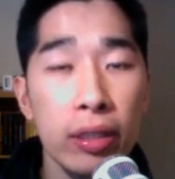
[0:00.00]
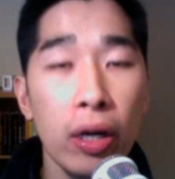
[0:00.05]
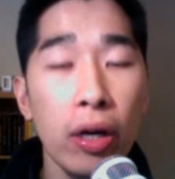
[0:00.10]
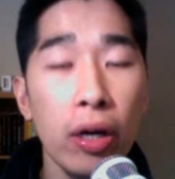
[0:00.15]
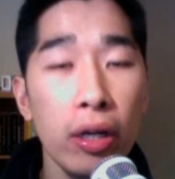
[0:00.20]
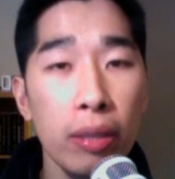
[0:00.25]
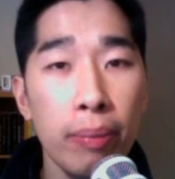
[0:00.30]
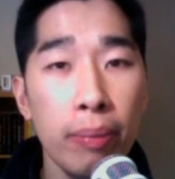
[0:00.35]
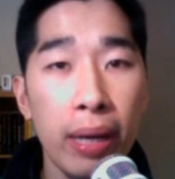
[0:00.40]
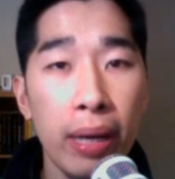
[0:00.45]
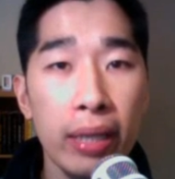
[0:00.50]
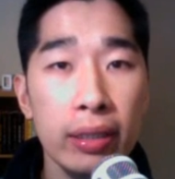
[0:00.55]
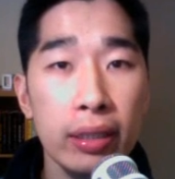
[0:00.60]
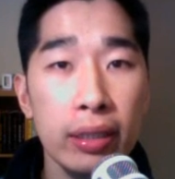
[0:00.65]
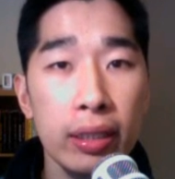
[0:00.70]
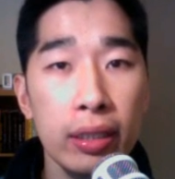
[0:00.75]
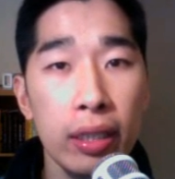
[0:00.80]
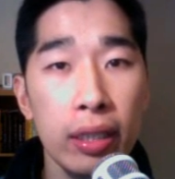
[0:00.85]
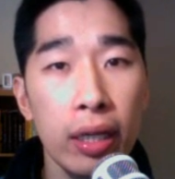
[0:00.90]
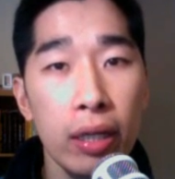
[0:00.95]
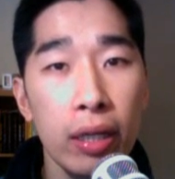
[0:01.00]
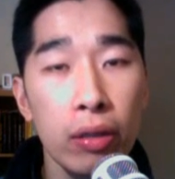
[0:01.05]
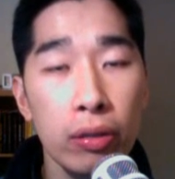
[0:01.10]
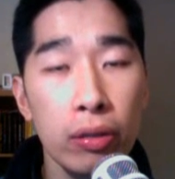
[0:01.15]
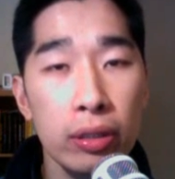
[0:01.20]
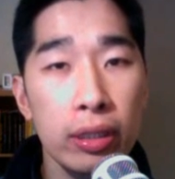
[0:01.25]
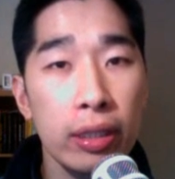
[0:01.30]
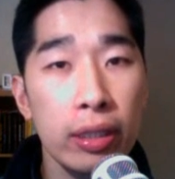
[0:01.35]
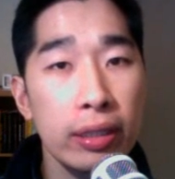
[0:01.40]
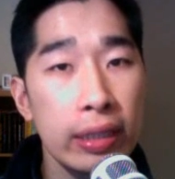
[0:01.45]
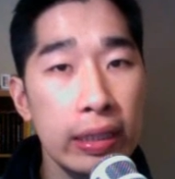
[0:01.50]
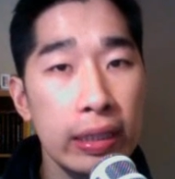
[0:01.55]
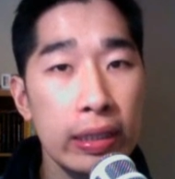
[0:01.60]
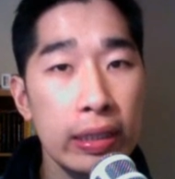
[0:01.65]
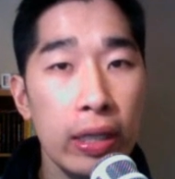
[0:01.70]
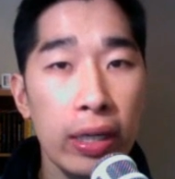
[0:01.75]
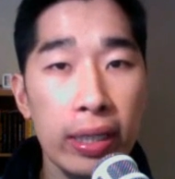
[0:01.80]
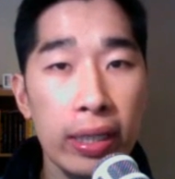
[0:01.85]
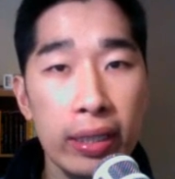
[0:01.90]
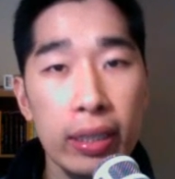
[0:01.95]
automation, and also
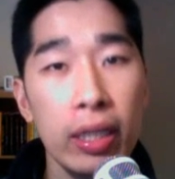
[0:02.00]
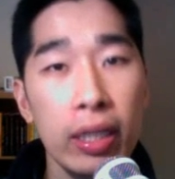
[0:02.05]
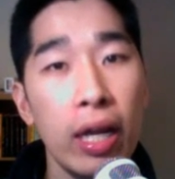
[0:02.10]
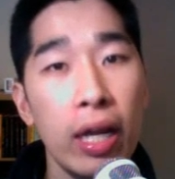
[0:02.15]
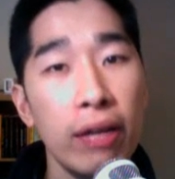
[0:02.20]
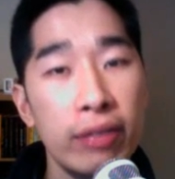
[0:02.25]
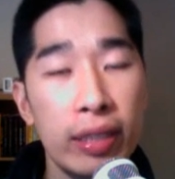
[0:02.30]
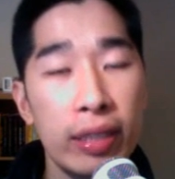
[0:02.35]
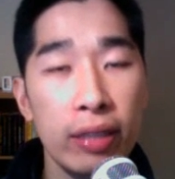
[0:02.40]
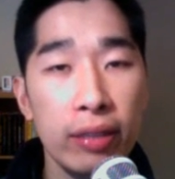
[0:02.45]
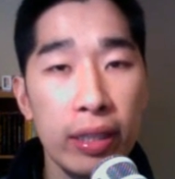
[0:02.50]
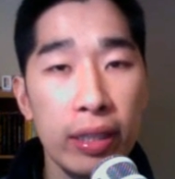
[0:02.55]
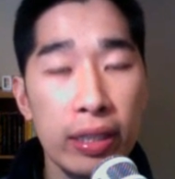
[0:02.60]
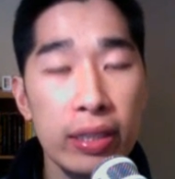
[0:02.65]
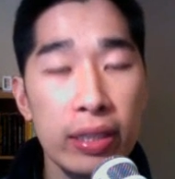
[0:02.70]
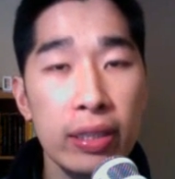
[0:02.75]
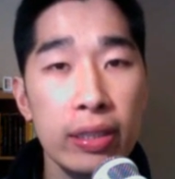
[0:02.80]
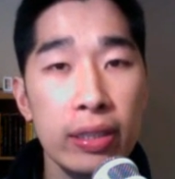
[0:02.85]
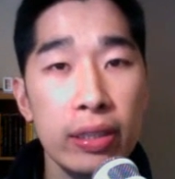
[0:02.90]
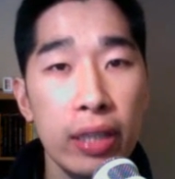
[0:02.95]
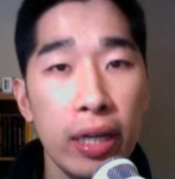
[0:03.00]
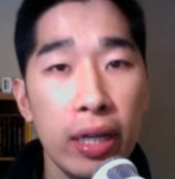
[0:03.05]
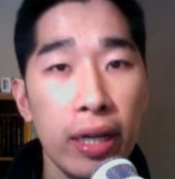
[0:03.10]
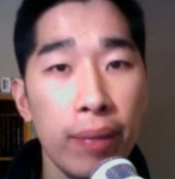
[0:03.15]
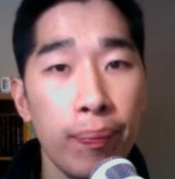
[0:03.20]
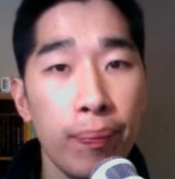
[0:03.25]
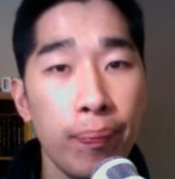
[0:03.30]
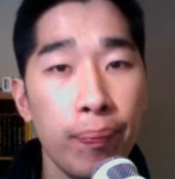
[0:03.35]
designing the lifestyle that you desire.